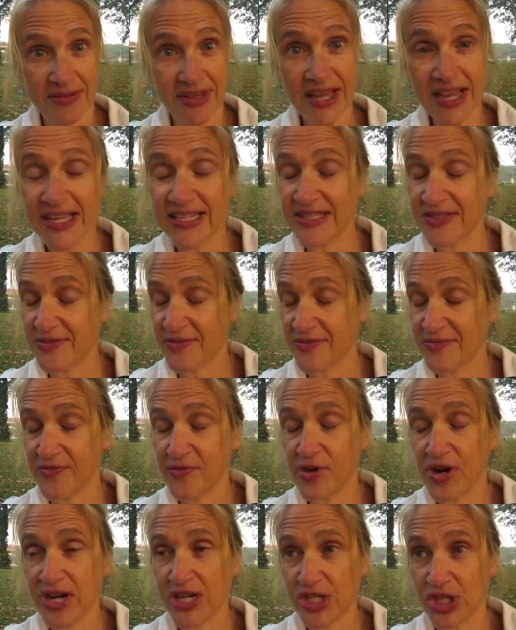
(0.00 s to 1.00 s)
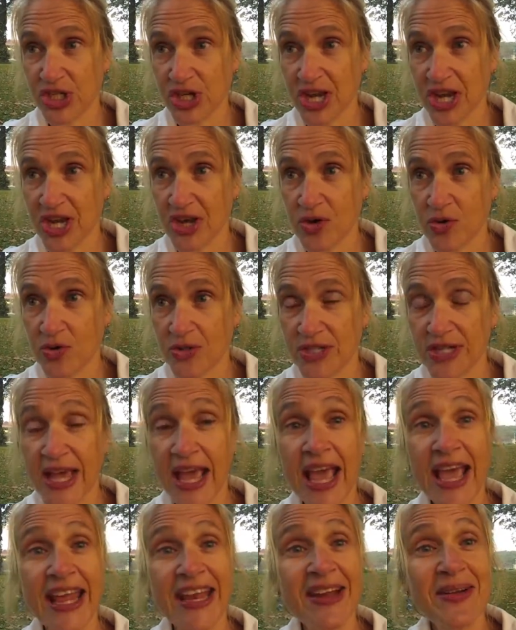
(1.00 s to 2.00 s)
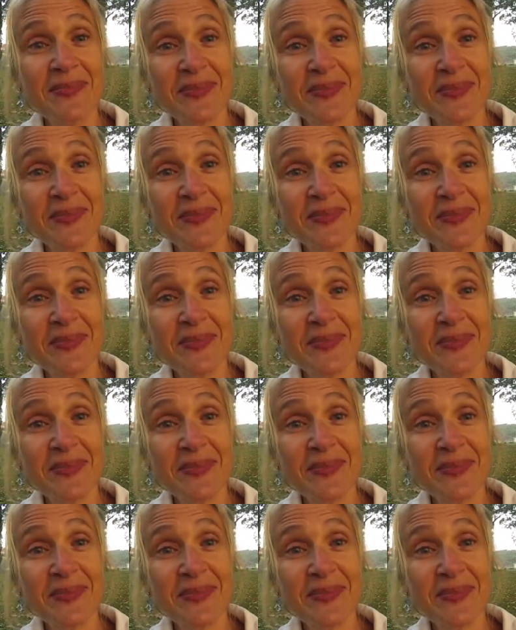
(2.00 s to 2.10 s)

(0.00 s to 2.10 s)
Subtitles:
It's fresh out. And